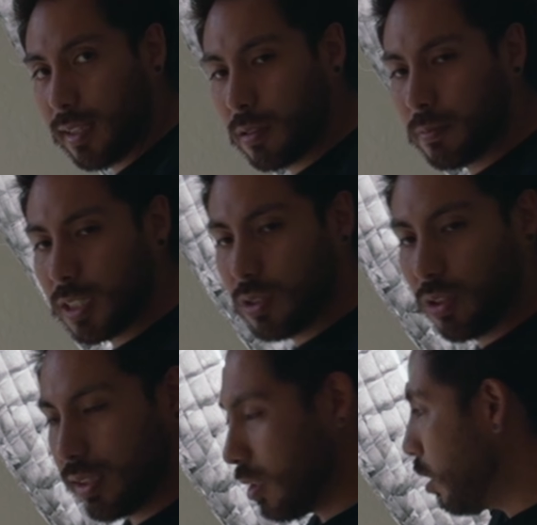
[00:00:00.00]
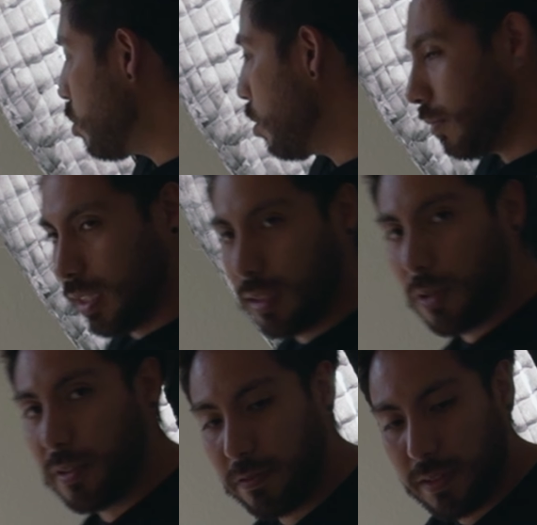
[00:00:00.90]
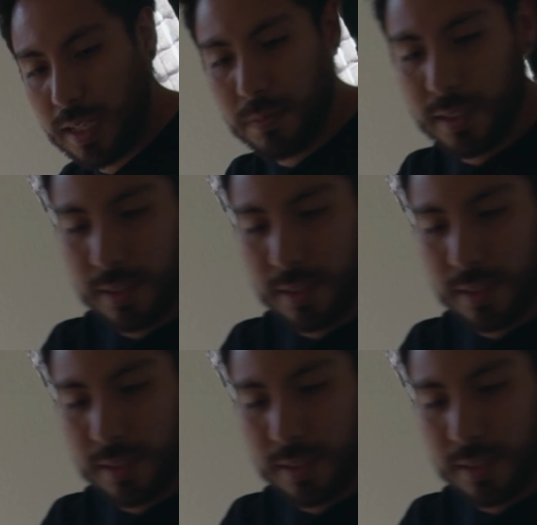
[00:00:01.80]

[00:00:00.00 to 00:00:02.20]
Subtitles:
a little bit so it's not showing in our frame.